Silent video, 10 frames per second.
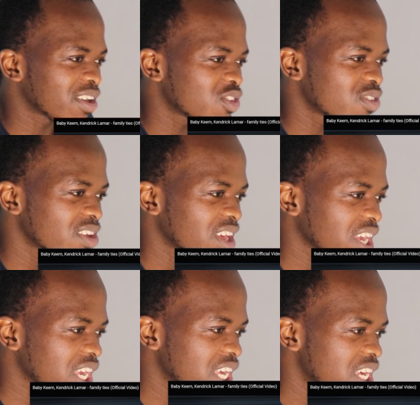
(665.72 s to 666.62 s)
it,
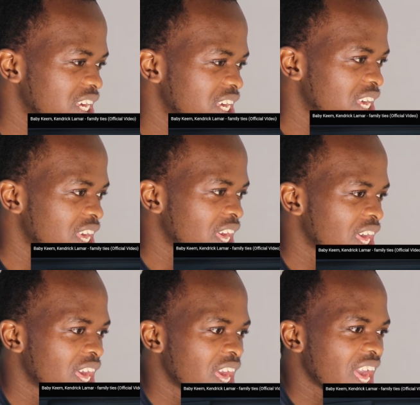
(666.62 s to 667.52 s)

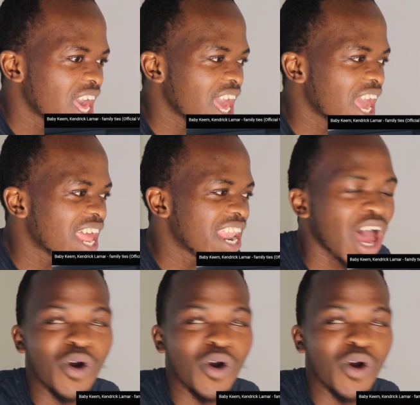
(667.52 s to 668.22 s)
and